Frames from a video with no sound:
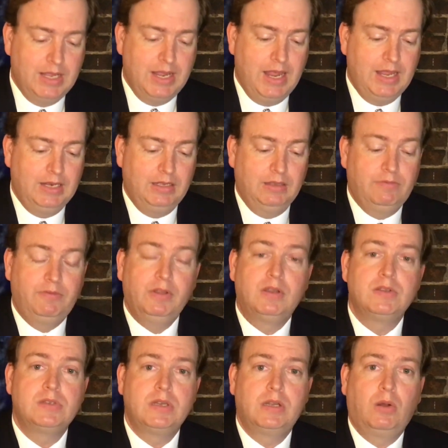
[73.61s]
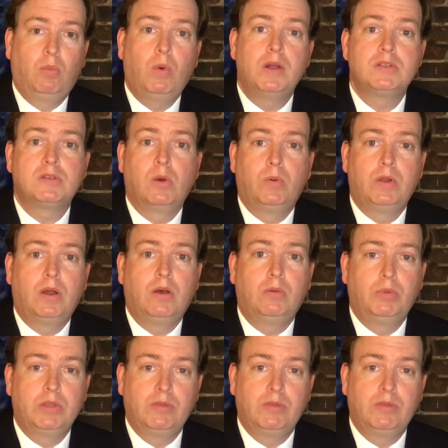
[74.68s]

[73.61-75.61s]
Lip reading: and to fill us in on what's going on